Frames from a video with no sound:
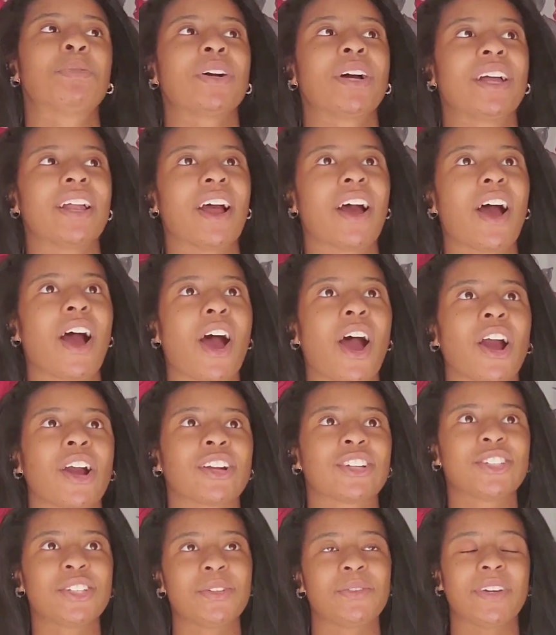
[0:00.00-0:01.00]
put
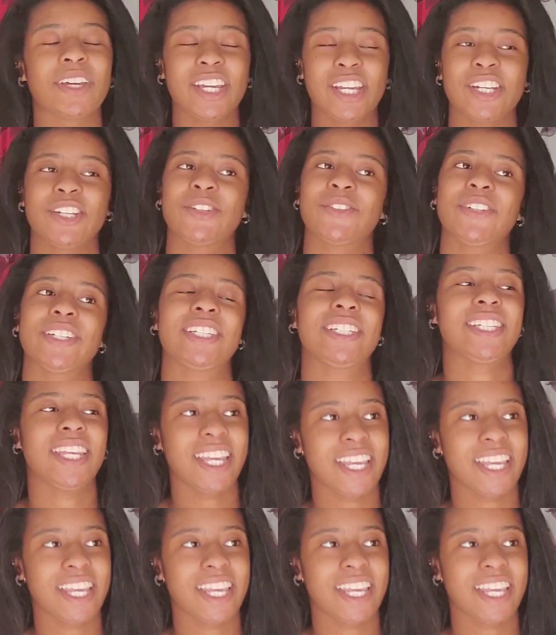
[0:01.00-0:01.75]
our two interests